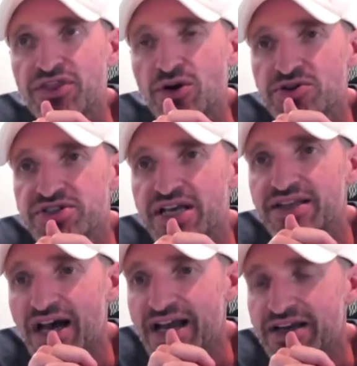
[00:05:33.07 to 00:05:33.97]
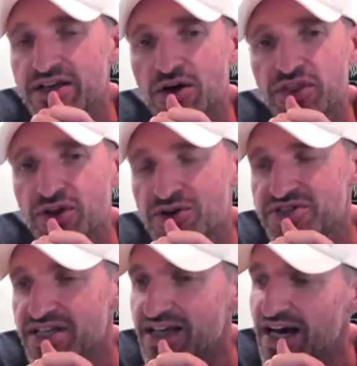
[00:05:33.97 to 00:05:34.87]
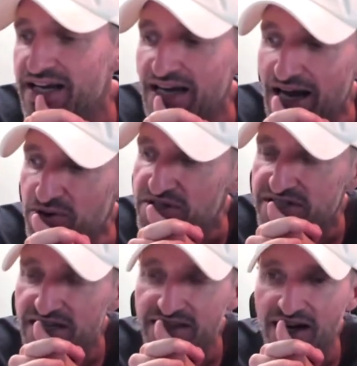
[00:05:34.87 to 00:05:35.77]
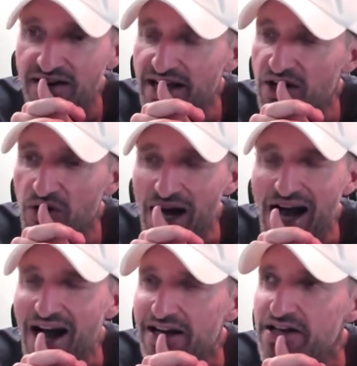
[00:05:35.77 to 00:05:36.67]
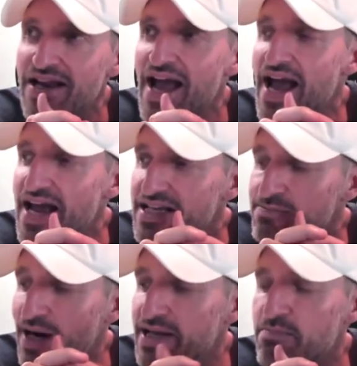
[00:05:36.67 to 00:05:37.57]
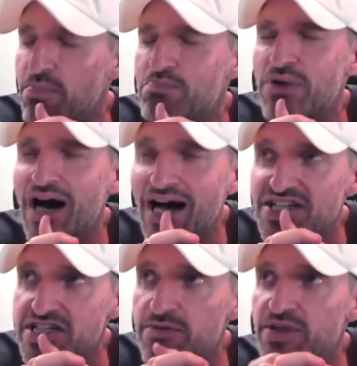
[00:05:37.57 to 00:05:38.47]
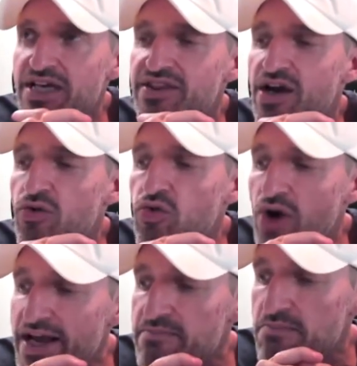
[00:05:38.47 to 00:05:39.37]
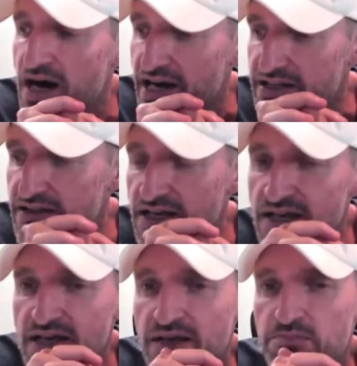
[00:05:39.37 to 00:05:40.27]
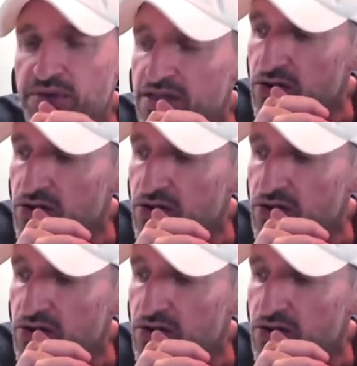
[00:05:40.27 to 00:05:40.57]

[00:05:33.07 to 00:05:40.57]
Thursday night, you know, Thursday night, I was sitting there and I go, how can anybody possibly in their right mind be